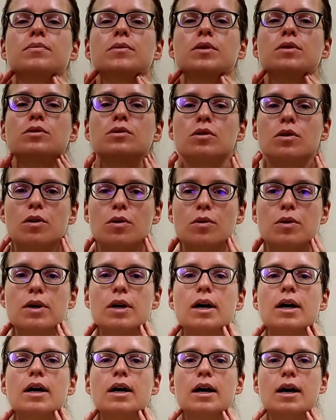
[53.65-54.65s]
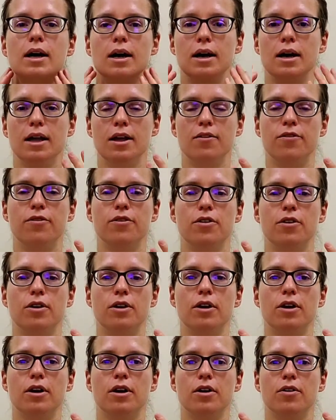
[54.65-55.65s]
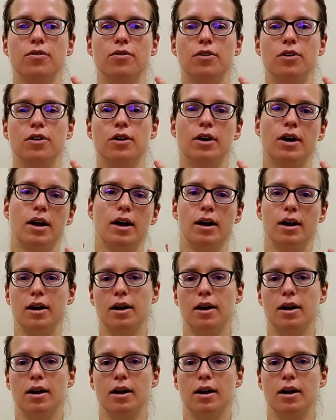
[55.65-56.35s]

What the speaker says: So if you're